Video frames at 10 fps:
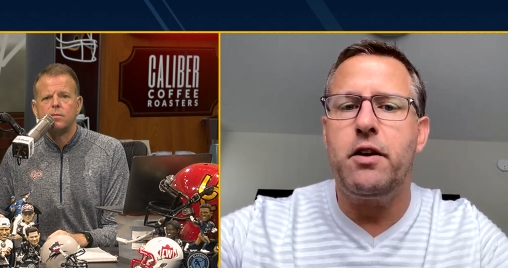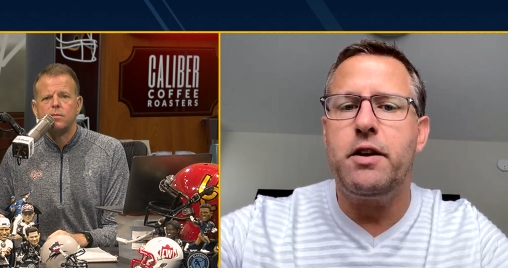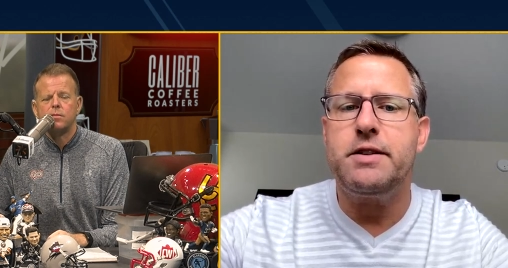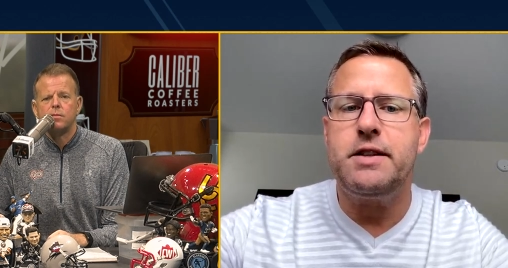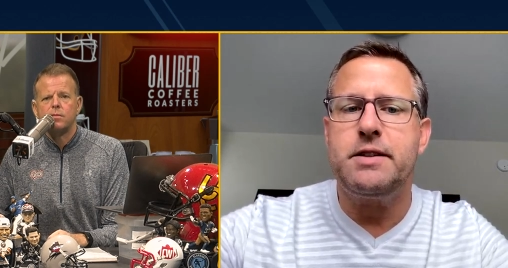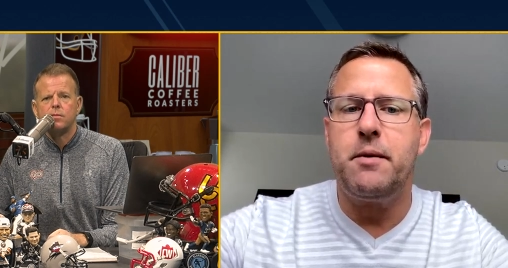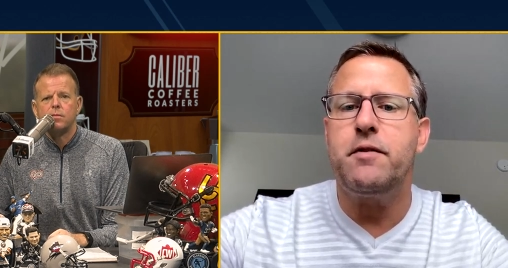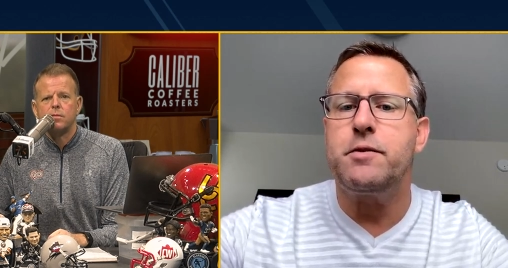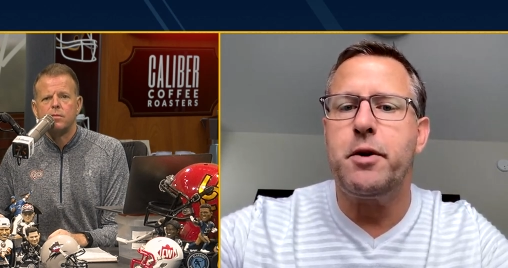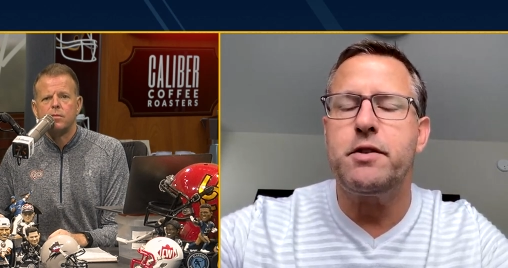Speaker 1: going to see some of
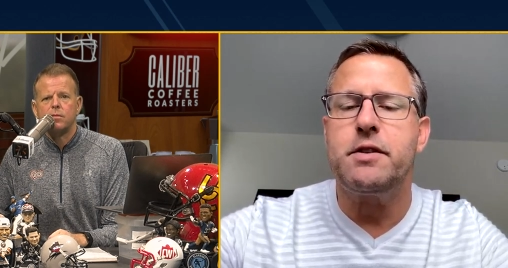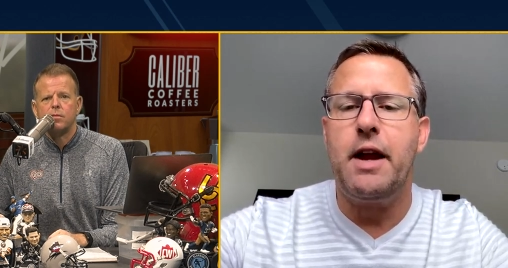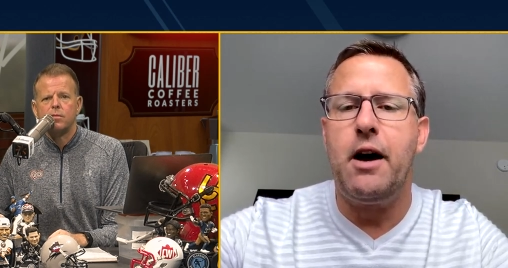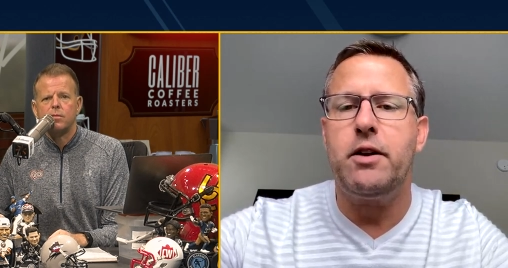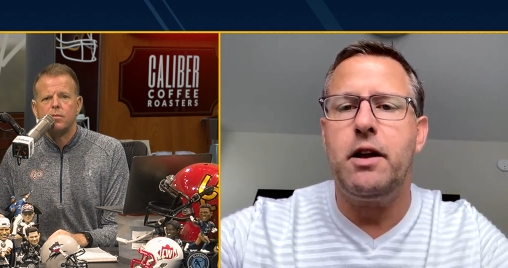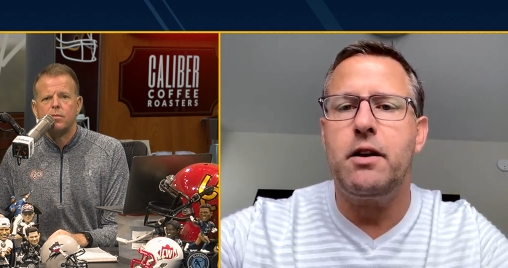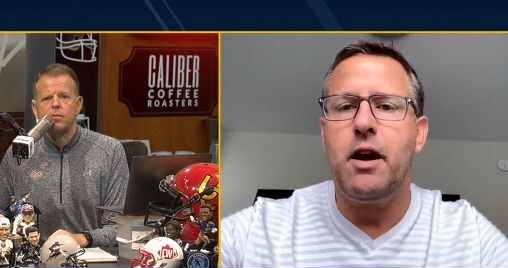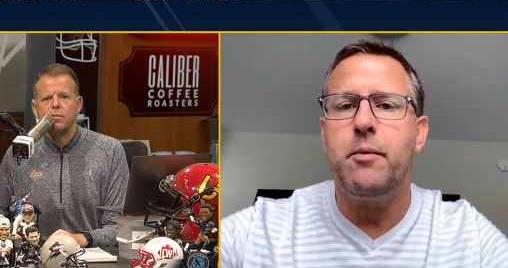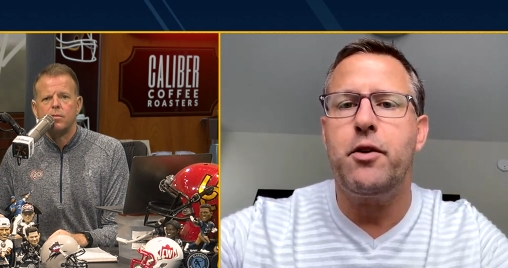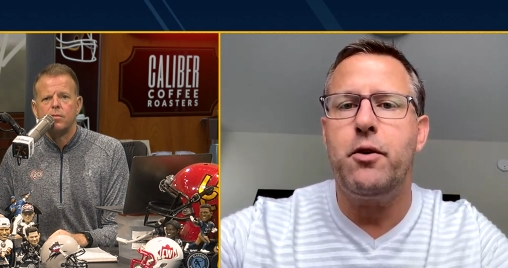his personality
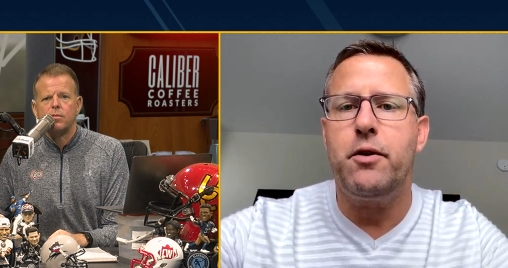come through